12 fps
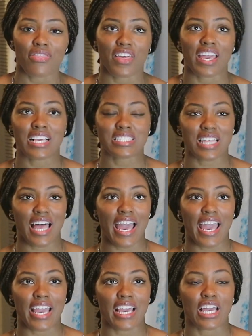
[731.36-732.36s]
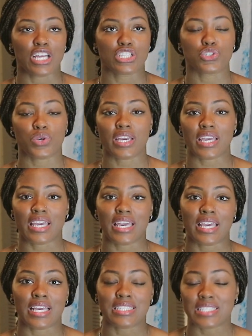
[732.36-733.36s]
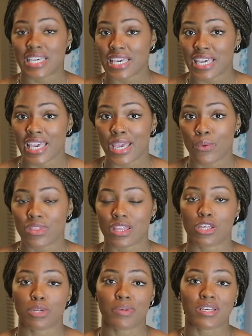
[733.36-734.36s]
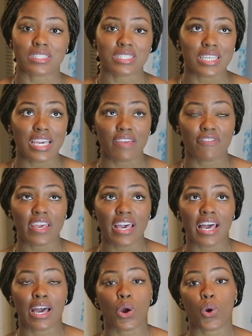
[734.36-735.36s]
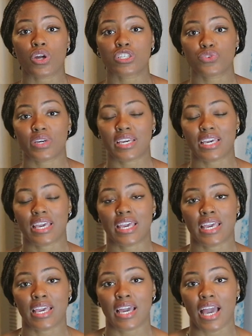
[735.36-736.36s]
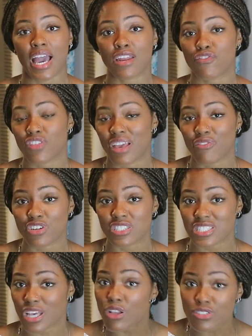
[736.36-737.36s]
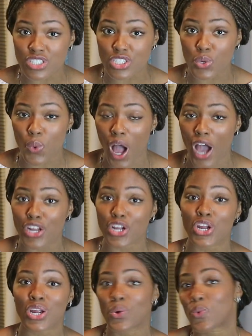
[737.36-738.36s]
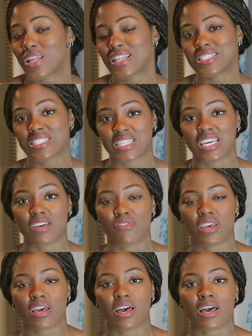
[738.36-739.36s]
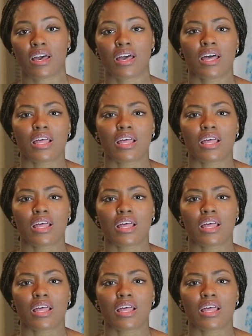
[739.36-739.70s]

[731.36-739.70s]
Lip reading: things like drinking tea with a little bit of stevia, or drinking unflavored seltzer water with stevia.